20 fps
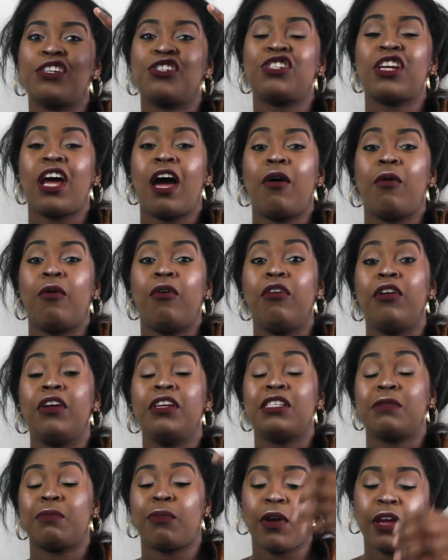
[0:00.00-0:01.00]
showery
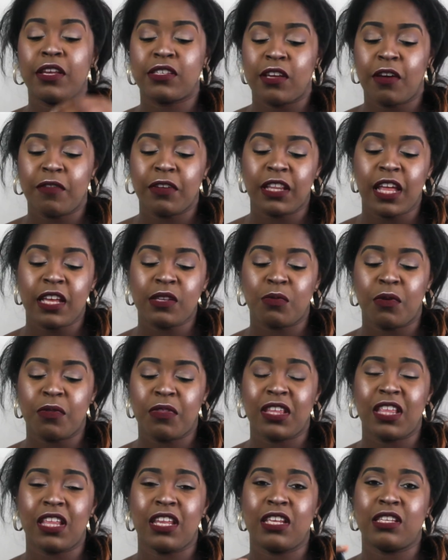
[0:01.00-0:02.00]
spray. So I think that's one
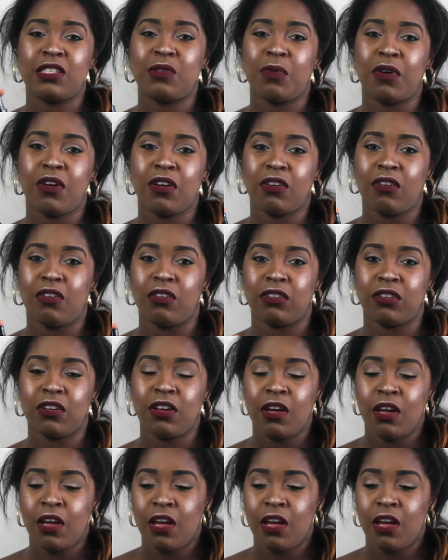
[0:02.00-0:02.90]
thing they need to work on.